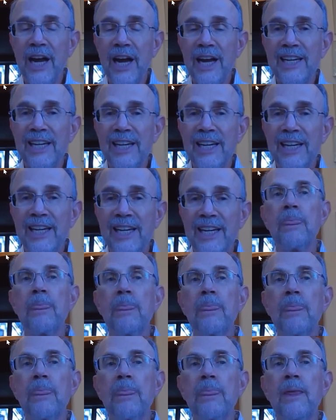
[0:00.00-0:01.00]
To
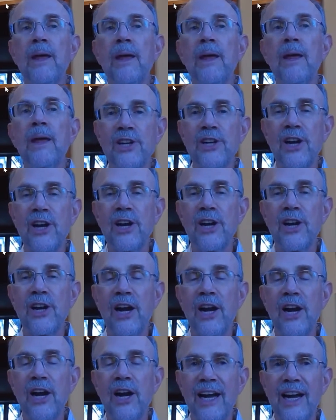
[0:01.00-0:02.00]
date, they
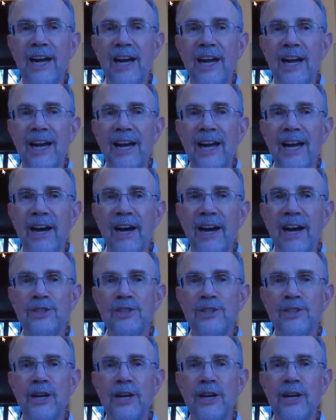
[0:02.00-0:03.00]
have isolated
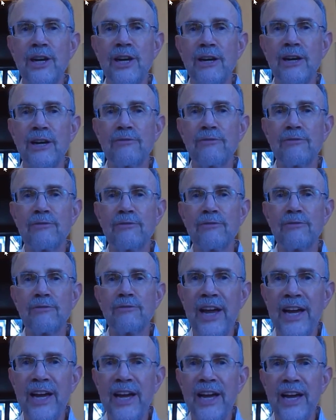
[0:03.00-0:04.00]
and identified
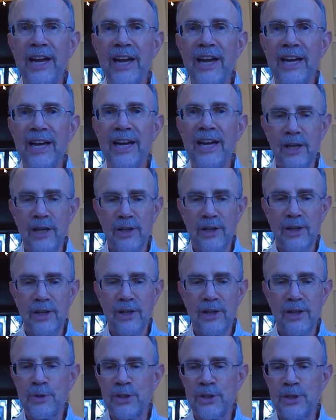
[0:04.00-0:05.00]
several
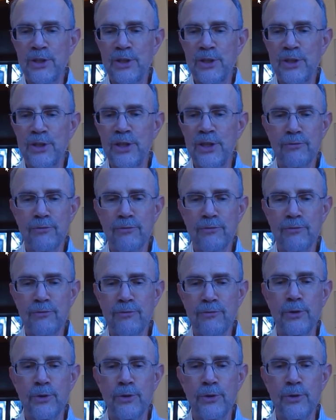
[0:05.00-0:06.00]
thousand
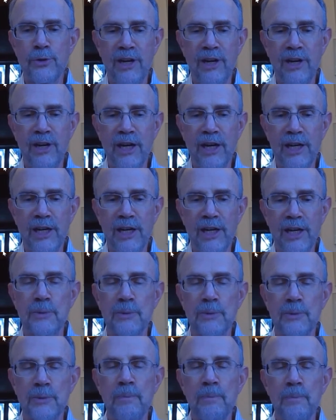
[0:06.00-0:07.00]
substances in
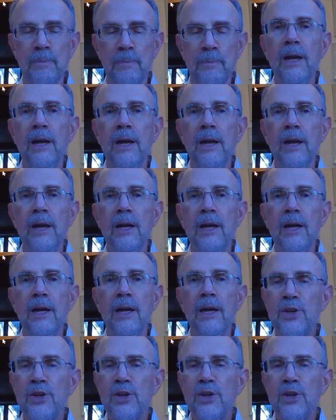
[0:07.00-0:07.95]
fruits and vegetables.